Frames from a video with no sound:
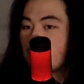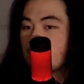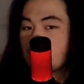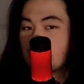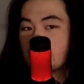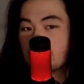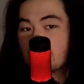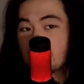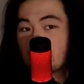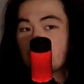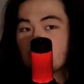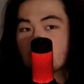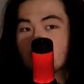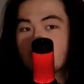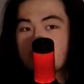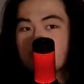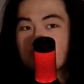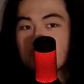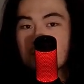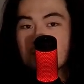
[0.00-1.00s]
I'm basically gonna
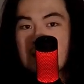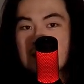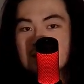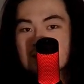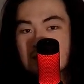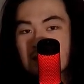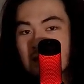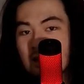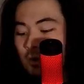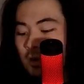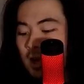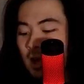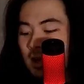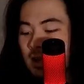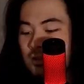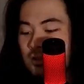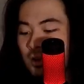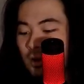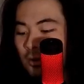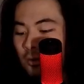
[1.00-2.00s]
explain what I saw.
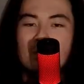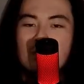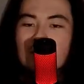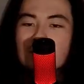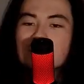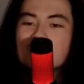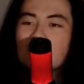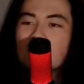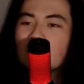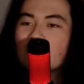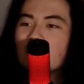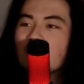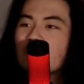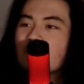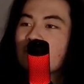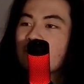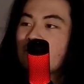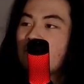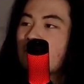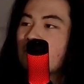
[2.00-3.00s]
Okay, so we all know
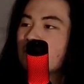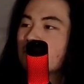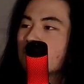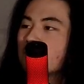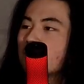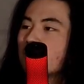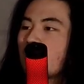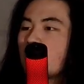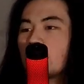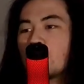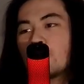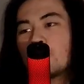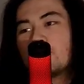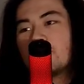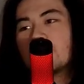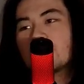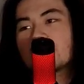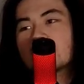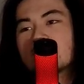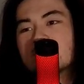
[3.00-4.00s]
that Venom and
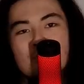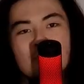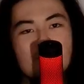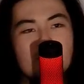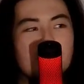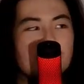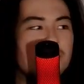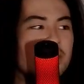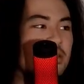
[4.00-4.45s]
Morbius will be